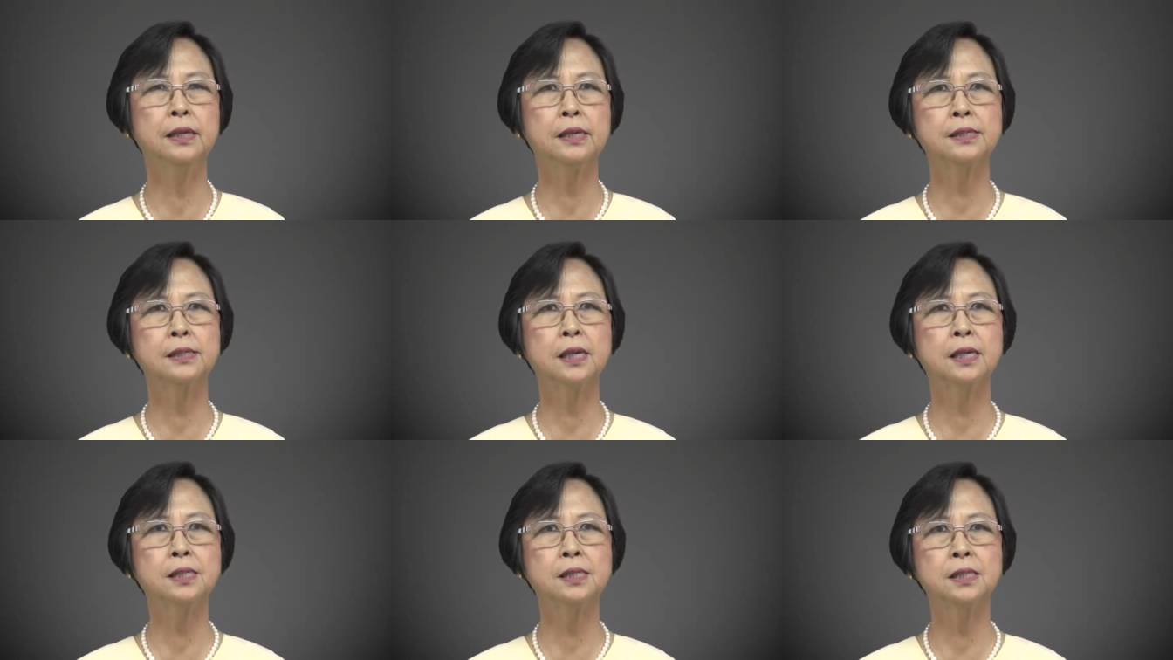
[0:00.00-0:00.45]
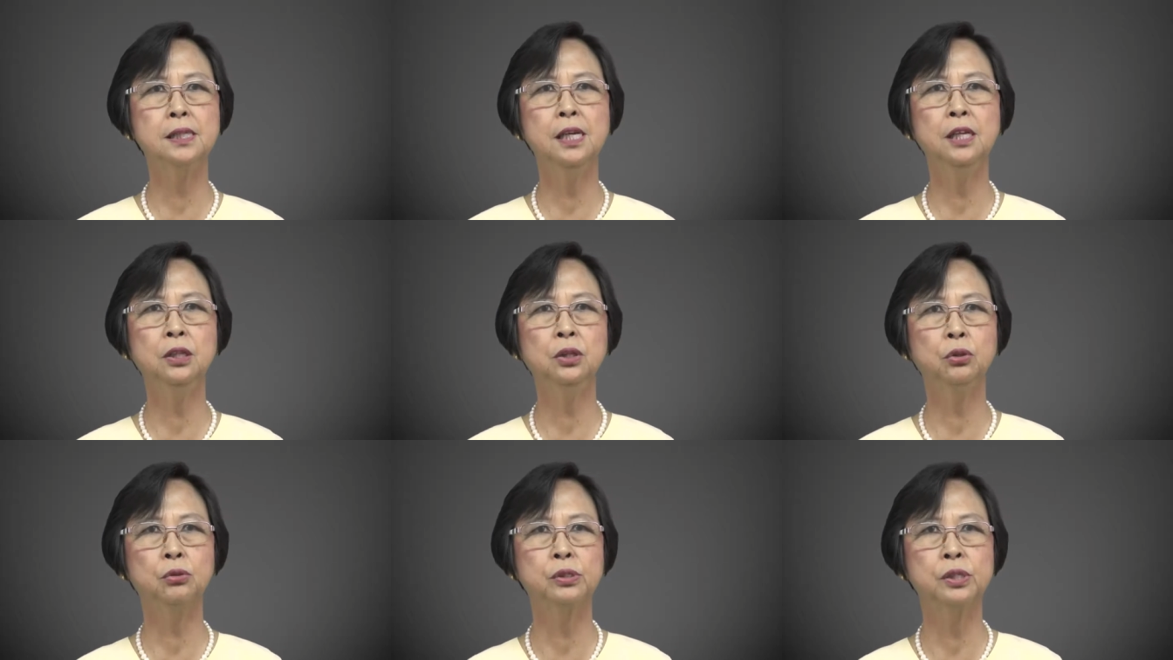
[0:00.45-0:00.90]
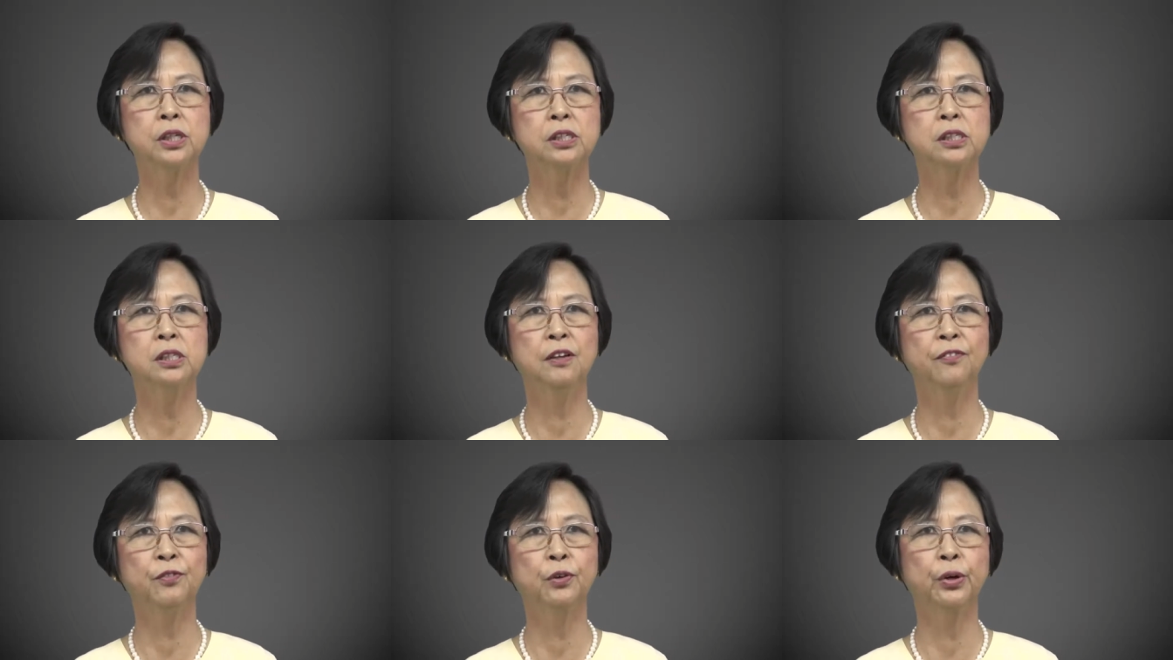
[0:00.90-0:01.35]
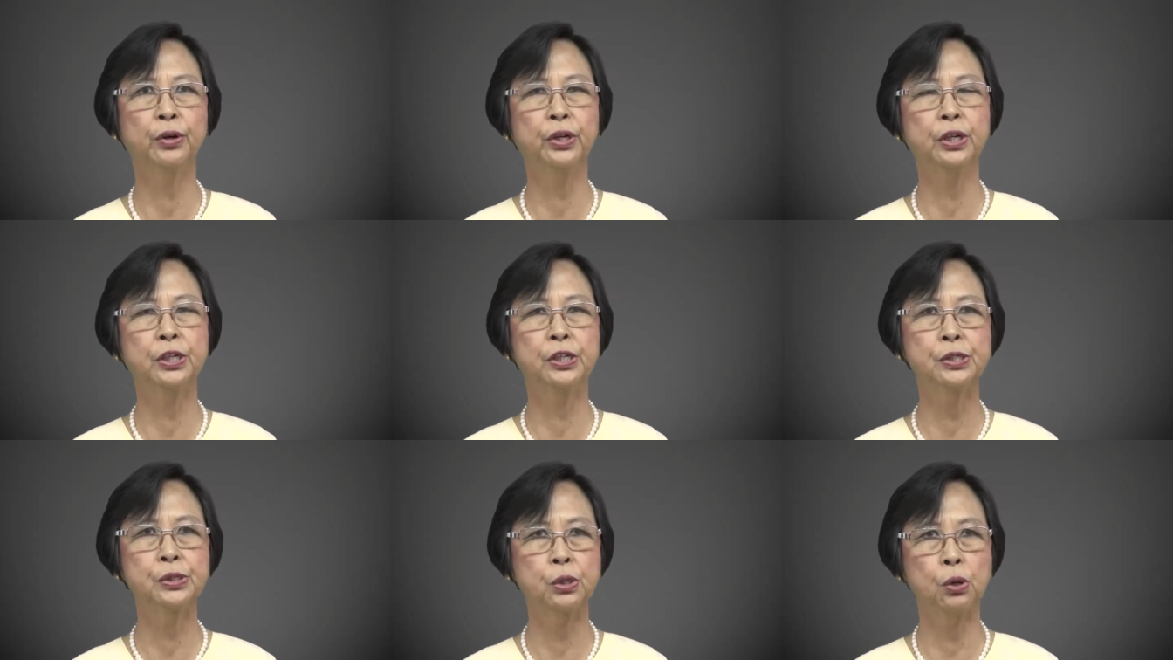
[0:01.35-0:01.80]
the 16 to 64
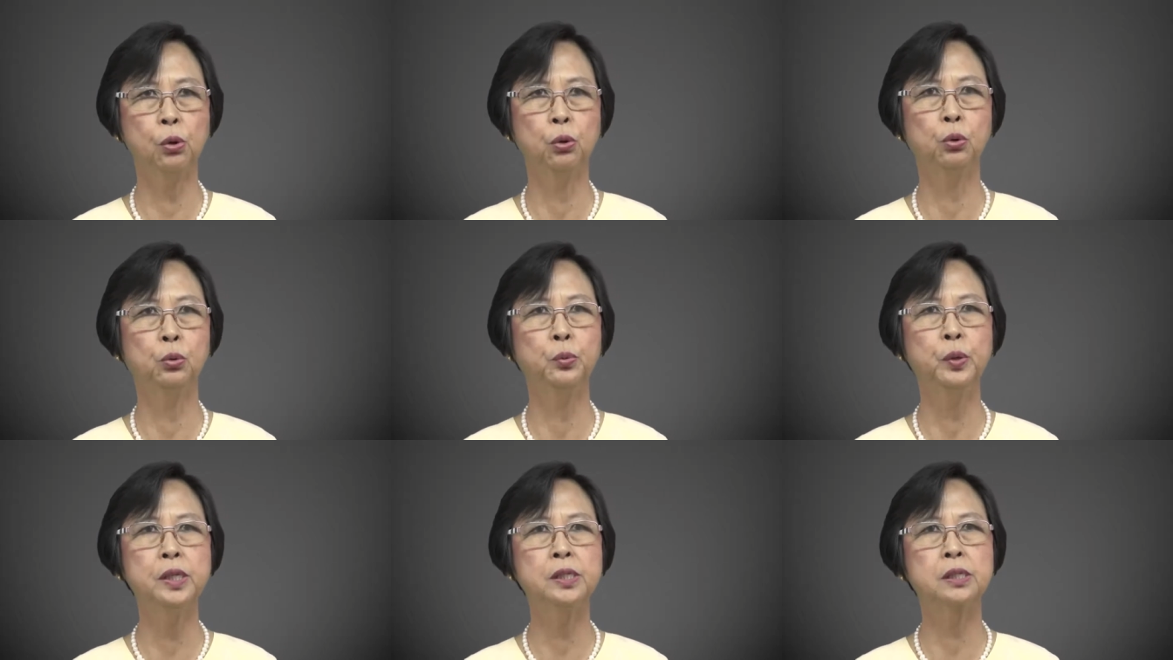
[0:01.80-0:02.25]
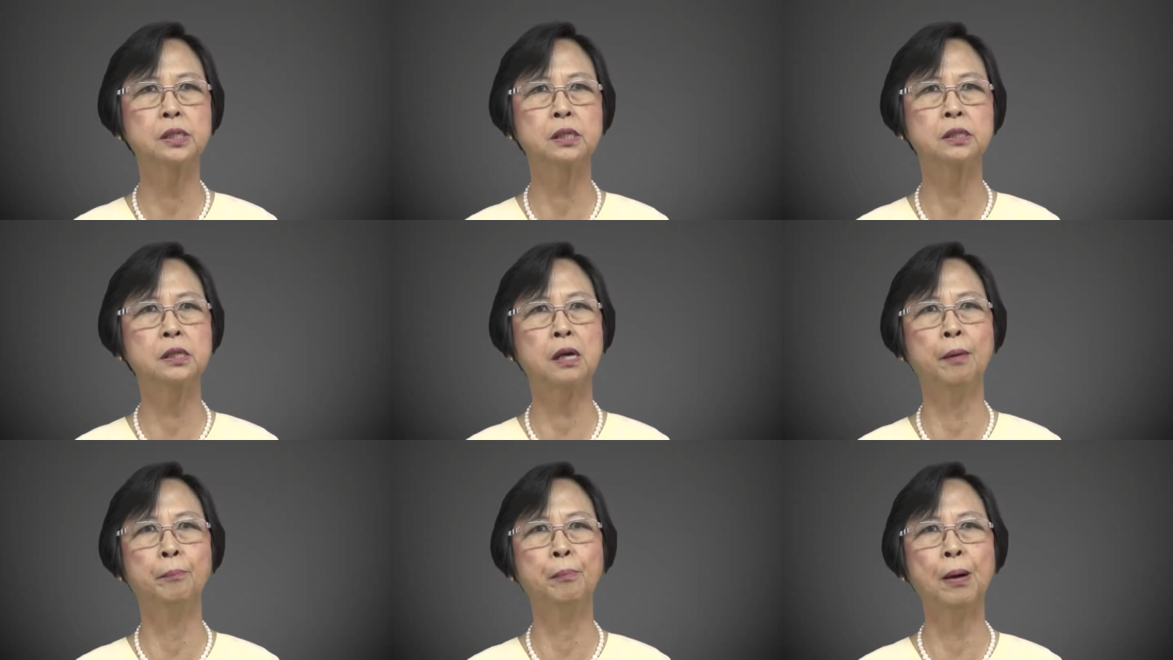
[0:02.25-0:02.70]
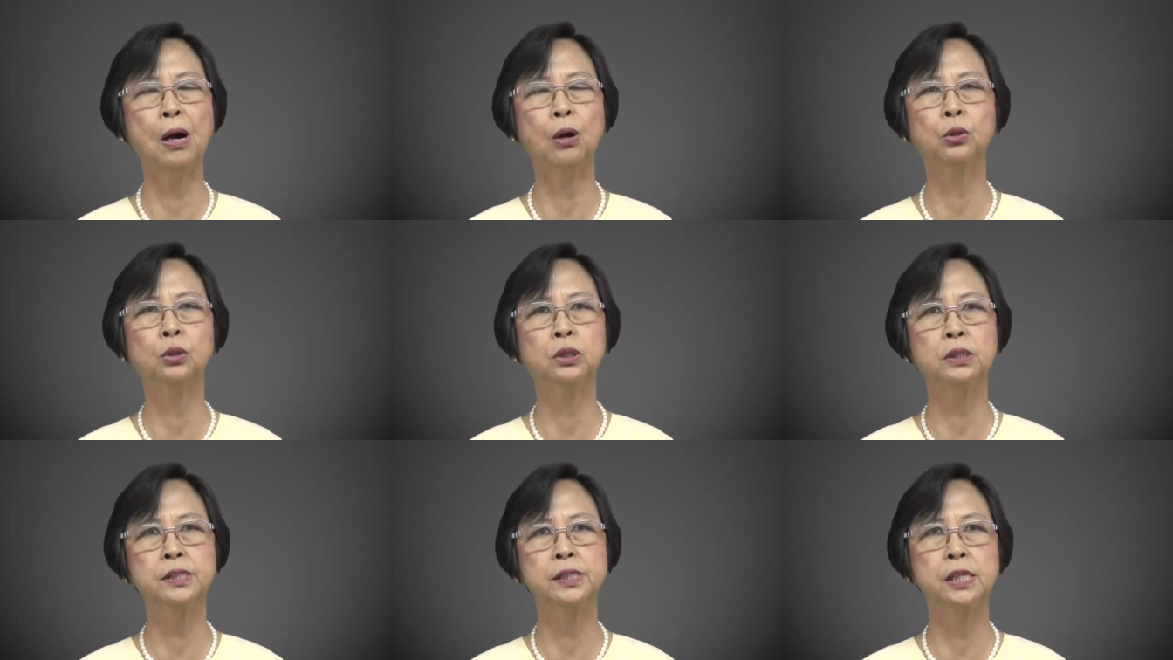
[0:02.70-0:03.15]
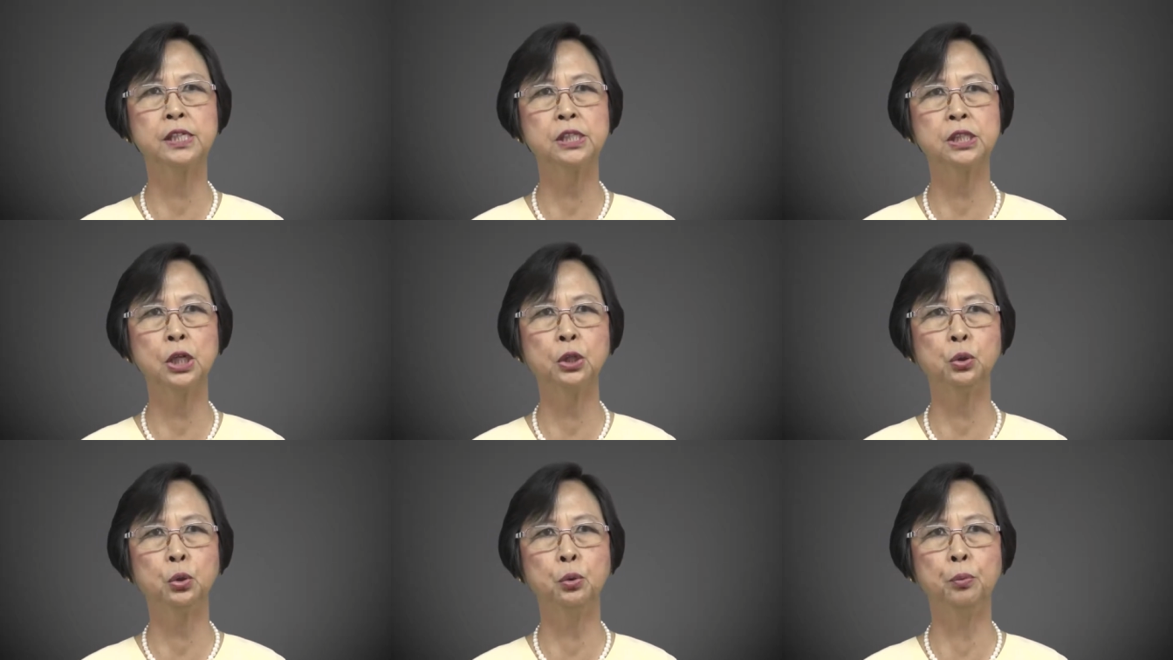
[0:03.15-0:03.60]
years old, which is about
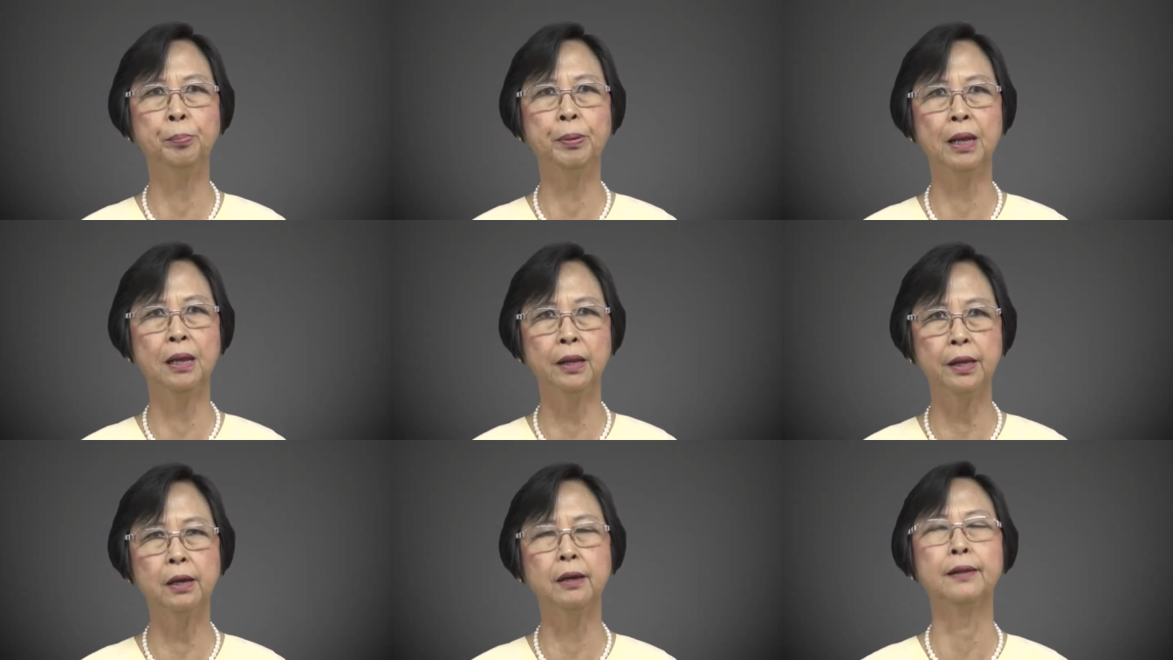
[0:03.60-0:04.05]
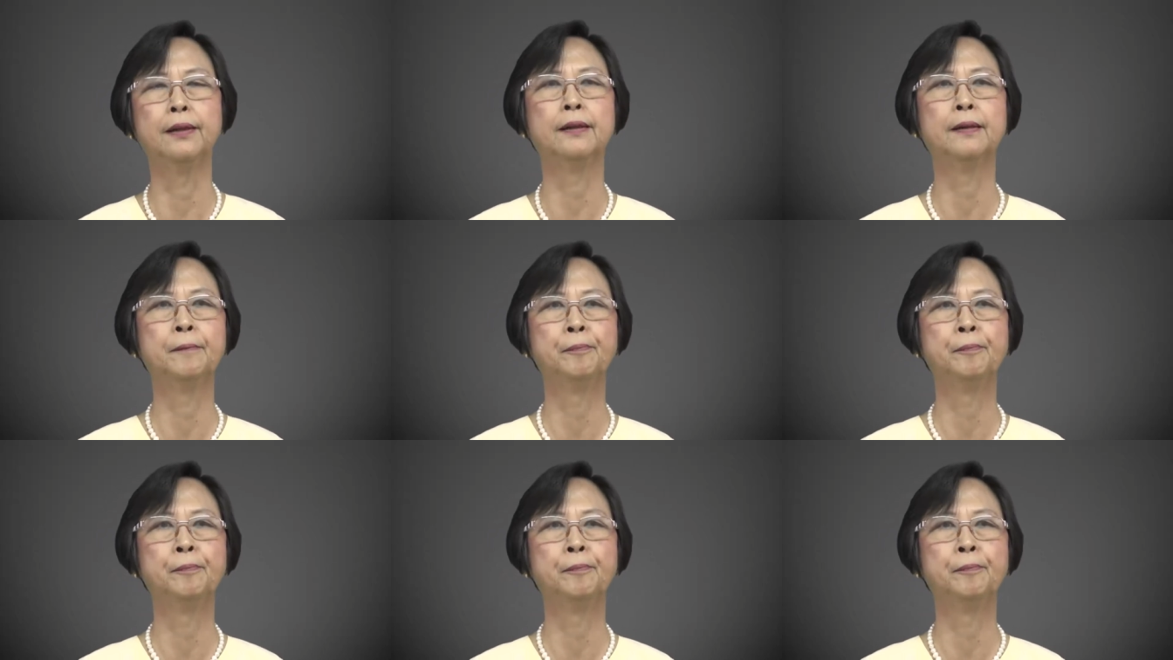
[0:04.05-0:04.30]
62 million.